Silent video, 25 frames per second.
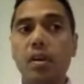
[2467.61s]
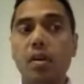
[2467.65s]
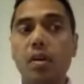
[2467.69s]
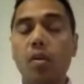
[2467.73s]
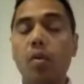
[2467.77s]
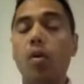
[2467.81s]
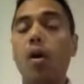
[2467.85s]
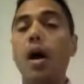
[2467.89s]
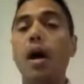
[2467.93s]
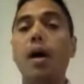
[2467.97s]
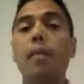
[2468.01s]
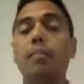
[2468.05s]

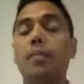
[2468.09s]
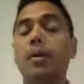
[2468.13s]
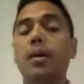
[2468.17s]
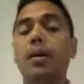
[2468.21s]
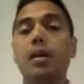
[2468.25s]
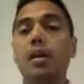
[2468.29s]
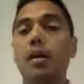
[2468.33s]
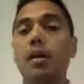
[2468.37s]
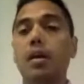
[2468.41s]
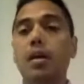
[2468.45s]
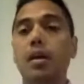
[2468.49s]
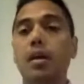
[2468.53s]
Or I'm going
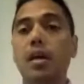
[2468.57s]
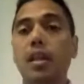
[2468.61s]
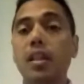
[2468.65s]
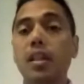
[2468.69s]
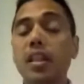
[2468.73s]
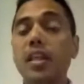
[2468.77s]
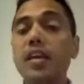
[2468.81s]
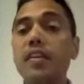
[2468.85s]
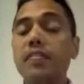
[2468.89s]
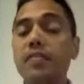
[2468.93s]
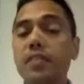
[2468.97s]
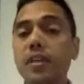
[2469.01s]
to
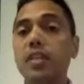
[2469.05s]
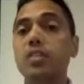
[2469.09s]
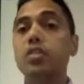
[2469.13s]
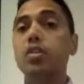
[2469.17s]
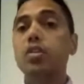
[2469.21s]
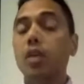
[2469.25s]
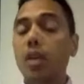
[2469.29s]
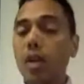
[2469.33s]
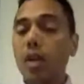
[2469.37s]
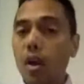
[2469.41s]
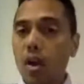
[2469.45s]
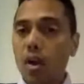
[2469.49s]
lift, it's
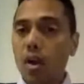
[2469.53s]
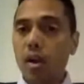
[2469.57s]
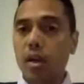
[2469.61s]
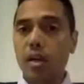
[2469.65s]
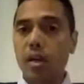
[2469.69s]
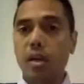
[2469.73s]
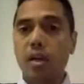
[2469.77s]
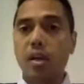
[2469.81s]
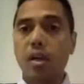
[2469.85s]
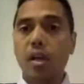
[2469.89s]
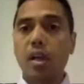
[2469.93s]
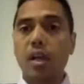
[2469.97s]
going to hurt.